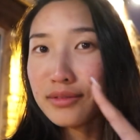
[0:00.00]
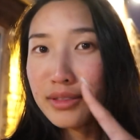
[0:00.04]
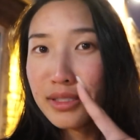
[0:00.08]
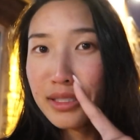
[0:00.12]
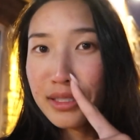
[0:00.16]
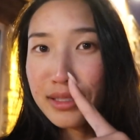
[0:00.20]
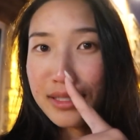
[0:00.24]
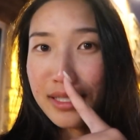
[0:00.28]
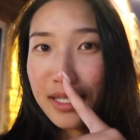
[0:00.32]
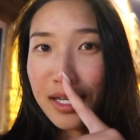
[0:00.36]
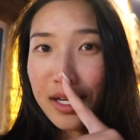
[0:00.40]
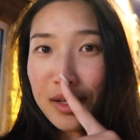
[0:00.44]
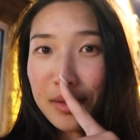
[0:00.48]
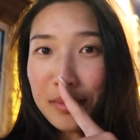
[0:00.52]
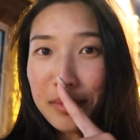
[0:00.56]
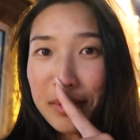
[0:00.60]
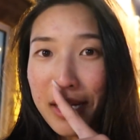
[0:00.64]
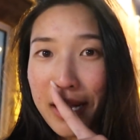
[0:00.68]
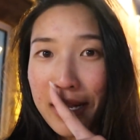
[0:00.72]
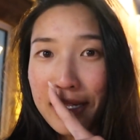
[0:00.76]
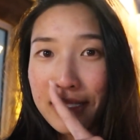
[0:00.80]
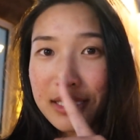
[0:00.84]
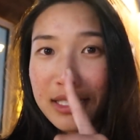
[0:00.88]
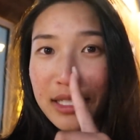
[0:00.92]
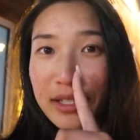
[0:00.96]
if you can tell,
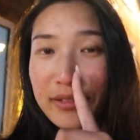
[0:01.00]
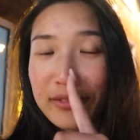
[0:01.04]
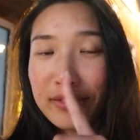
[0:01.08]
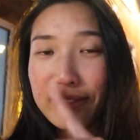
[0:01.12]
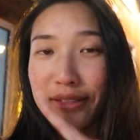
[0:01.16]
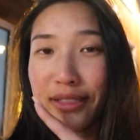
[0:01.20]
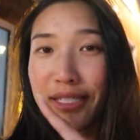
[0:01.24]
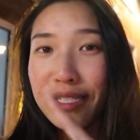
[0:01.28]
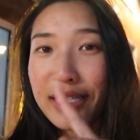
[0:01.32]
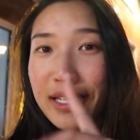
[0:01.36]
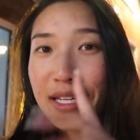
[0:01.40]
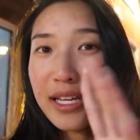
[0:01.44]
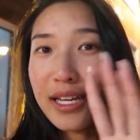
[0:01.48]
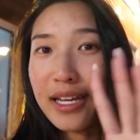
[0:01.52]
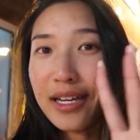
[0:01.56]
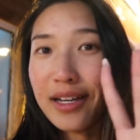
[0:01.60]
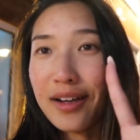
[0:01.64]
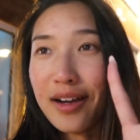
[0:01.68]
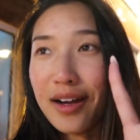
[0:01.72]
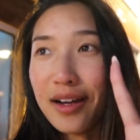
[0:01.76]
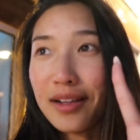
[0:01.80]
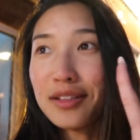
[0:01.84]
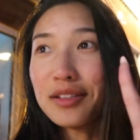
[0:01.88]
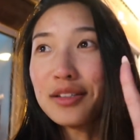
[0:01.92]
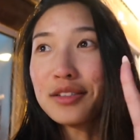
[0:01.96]
but I definitely
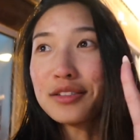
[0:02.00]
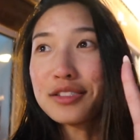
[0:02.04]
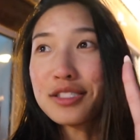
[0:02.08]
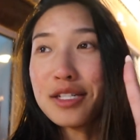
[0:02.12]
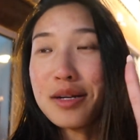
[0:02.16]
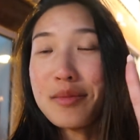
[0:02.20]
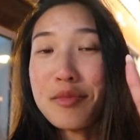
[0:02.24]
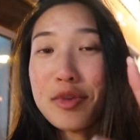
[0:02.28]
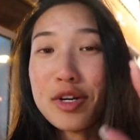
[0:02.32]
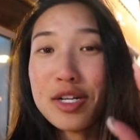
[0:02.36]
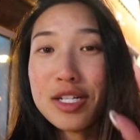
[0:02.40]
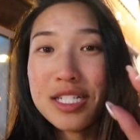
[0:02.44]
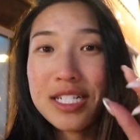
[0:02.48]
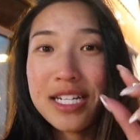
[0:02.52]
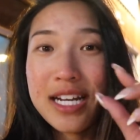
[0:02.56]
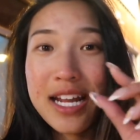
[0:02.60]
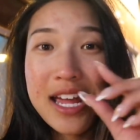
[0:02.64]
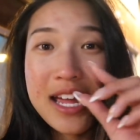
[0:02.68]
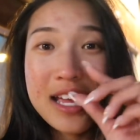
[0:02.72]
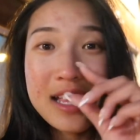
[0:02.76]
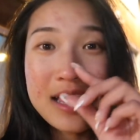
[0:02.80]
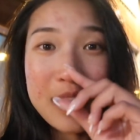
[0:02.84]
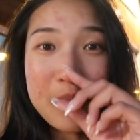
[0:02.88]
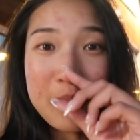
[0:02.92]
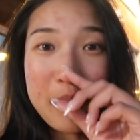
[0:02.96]
got a little sunburned
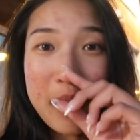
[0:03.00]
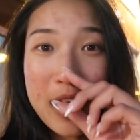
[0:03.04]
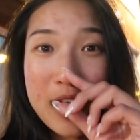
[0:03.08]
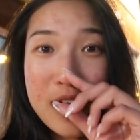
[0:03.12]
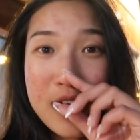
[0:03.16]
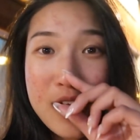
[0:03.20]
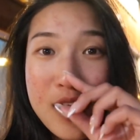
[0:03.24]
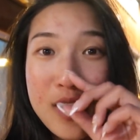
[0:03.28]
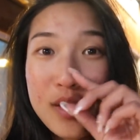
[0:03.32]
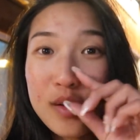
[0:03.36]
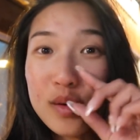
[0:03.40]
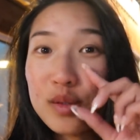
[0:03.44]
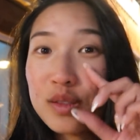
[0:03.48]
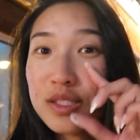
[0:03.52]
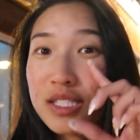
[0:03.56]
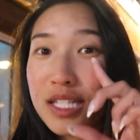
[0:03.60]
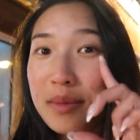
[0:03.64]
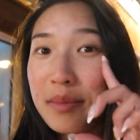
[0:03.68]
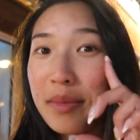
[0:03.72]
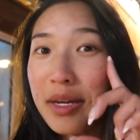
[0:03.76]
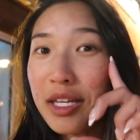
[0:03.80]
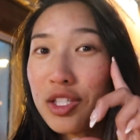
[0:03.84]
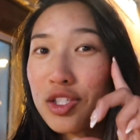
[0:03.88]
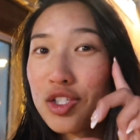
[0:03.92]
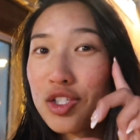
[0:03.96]
today, like my nose and my